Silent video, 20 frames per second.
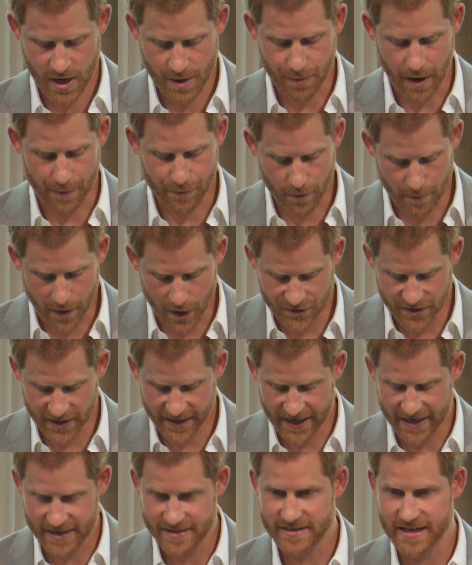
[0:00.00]
By
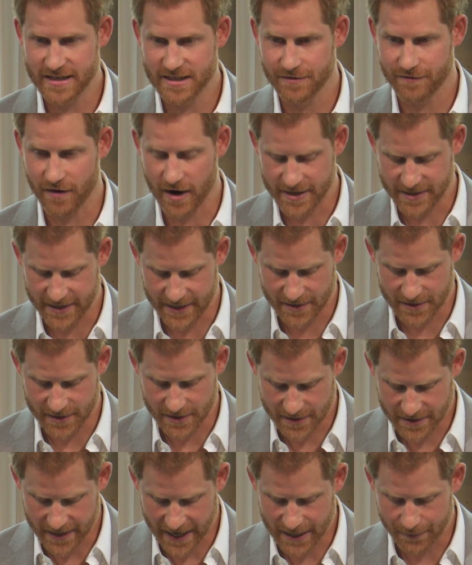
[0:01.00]
promoting and incentivizing
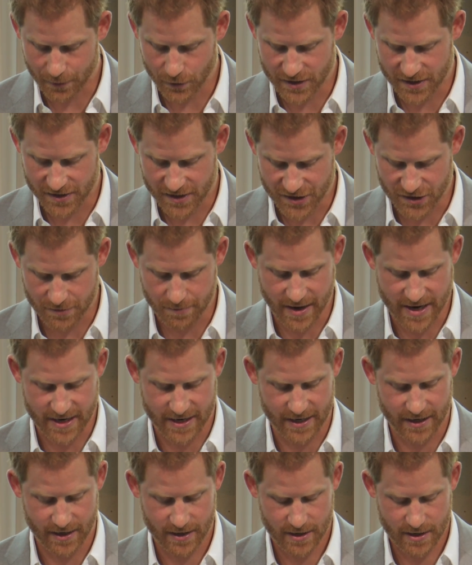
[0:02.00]
sustainable
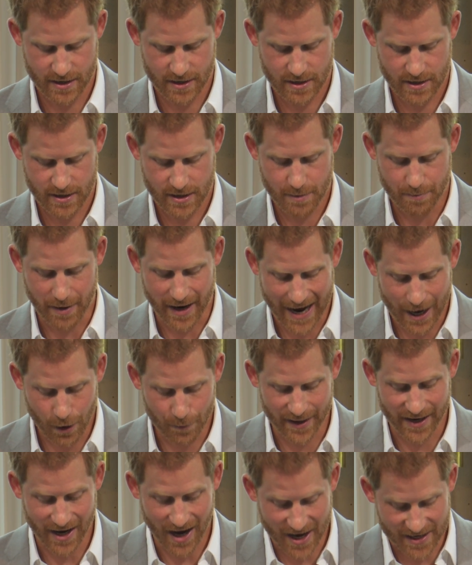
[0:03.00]
decision-making, by
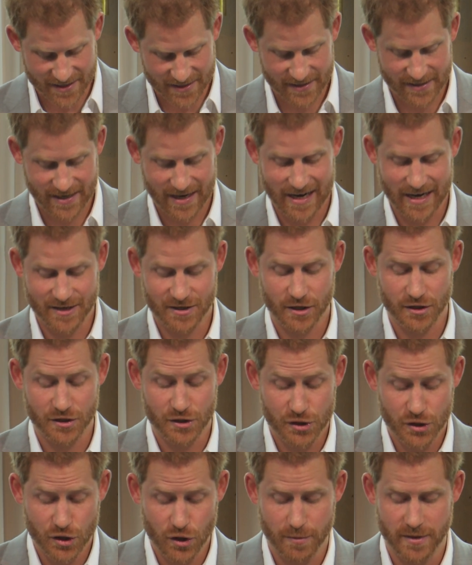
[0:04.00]
helping us as
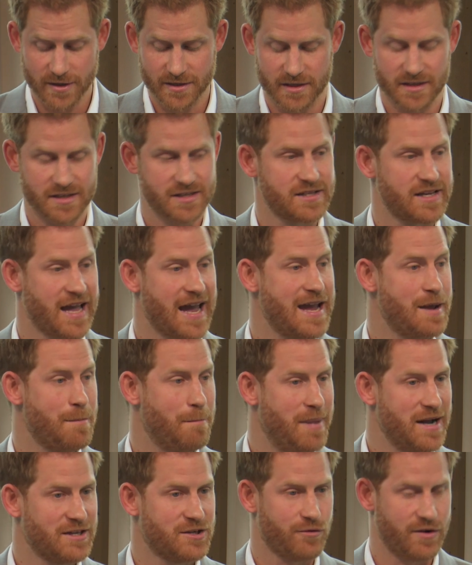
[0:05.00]
consumers stay
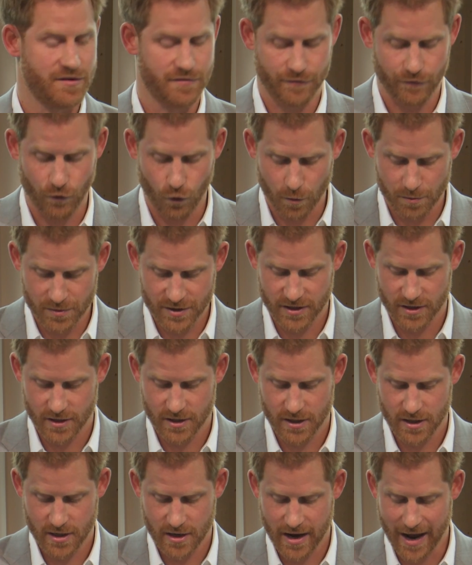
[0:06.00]
better informed,
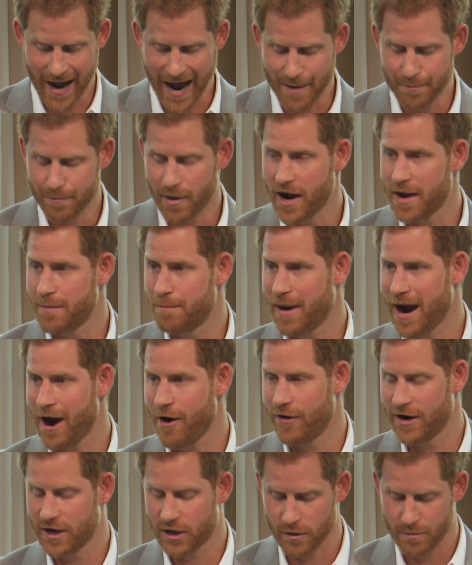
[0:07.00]
and by
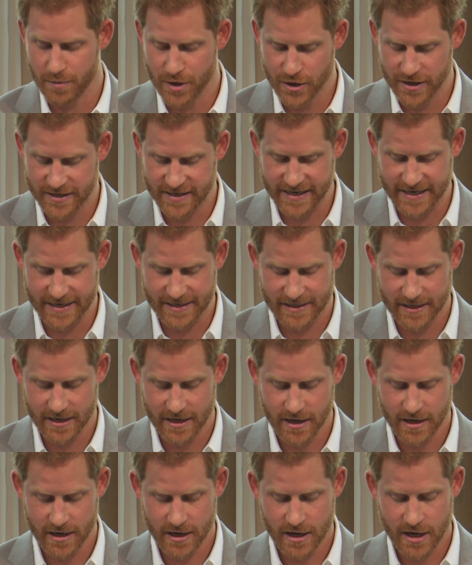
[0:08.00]
empowering communities,
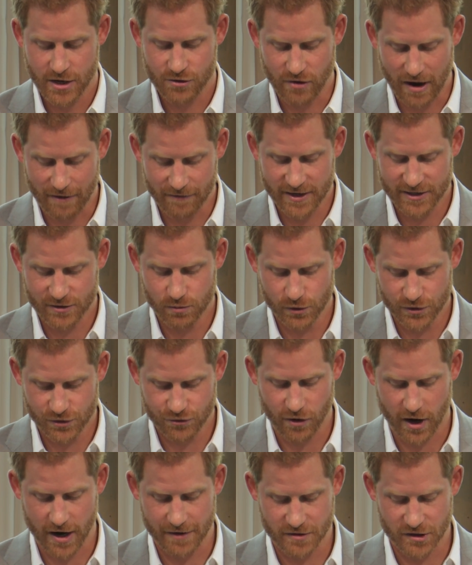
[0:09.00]
Travalyst will
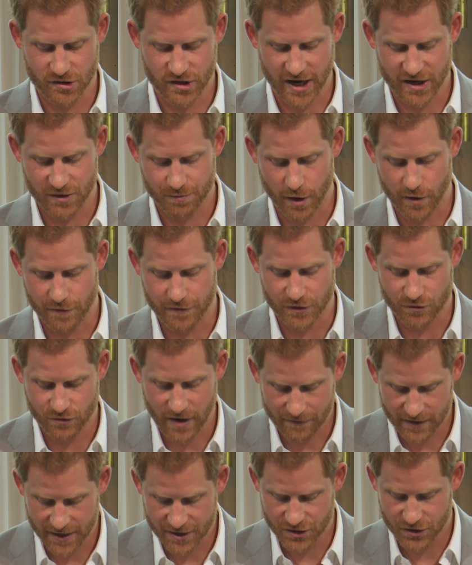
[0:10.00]
strive to change both the
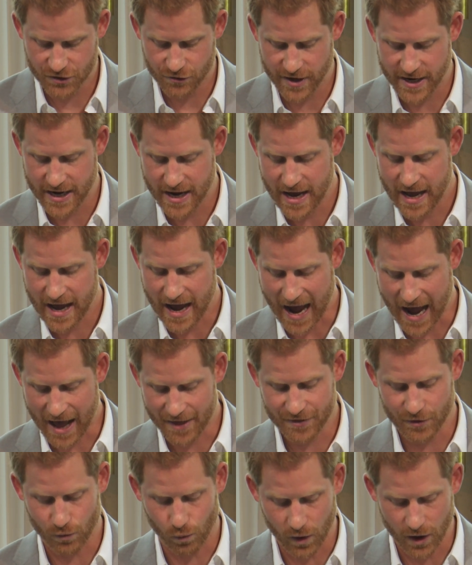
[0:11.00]
travel industry
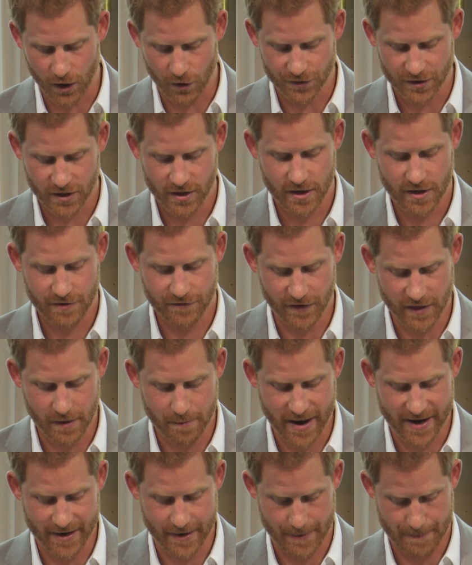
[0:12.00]
and the world for the
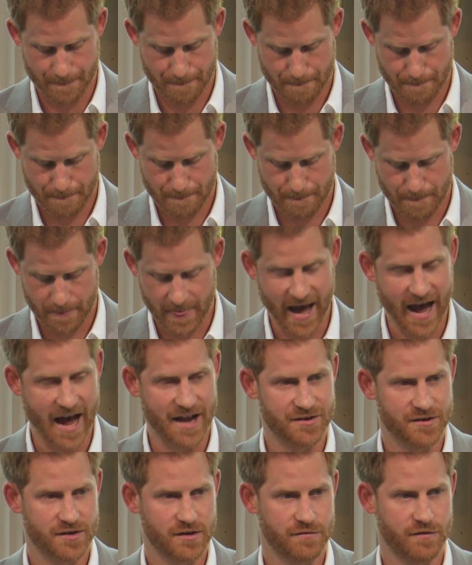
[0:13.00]
better
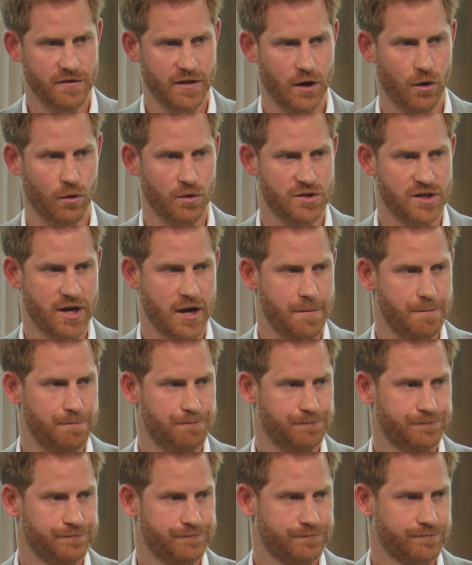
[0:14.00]
and for the long term.
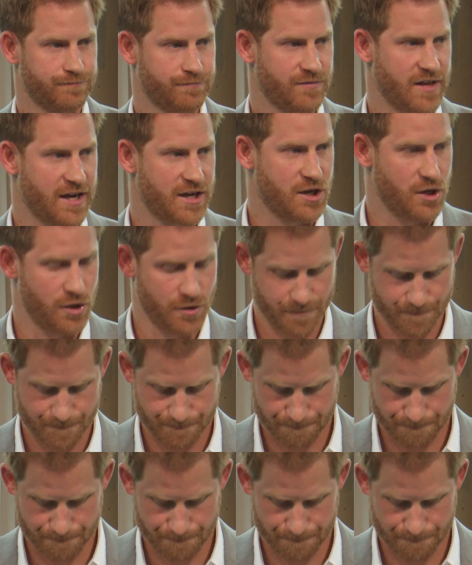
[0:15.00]
Thank you.